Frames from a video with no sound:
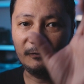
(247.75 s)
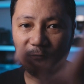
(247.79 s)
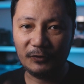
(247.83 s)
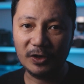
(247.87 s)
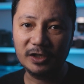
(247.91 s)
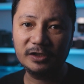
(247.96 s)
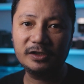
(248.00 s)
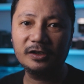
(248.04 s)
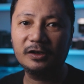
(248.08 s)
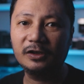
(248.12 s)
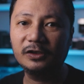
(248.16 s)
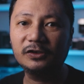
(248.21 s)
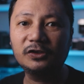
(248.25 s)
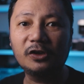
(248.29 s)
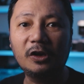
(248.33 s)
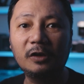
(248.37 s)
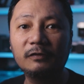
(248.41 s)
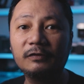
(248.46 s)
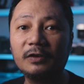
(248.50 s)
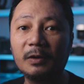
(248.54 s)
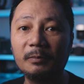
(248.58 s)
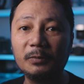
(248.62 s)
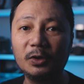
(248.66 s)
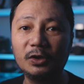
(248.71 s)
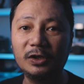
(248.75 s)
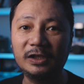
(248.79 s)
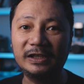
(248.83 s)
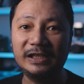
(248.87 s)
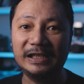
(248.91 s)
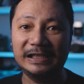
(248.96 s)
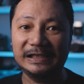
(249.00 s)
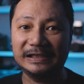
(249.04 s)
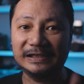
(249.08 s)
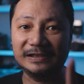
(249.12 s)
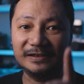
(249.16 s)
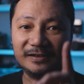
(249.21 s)
Davinci Resolve
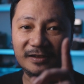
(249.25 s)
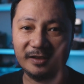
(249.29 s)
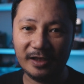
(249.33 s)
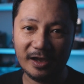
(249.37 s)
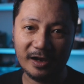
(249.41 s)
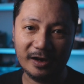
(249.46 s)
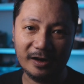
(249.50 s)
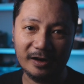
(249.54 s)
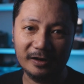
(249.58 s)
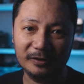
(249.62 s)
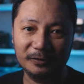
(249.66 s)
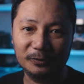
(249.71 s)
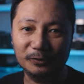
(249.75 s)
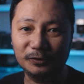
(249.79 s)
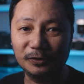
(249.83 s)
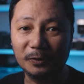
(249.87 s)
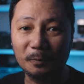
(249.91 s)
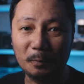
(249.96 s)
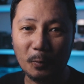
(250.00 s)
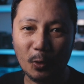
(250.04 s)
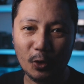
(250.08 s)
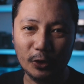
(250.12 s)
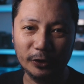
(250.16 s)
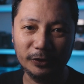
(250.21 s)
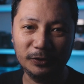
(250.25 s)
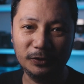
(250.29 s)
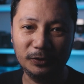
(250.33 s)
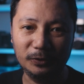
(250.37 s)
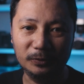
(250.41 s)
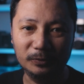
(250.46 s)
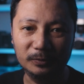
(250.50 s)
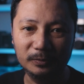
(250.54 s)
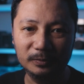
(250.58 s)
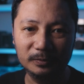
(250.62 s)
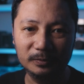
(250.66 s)
community is there to support you.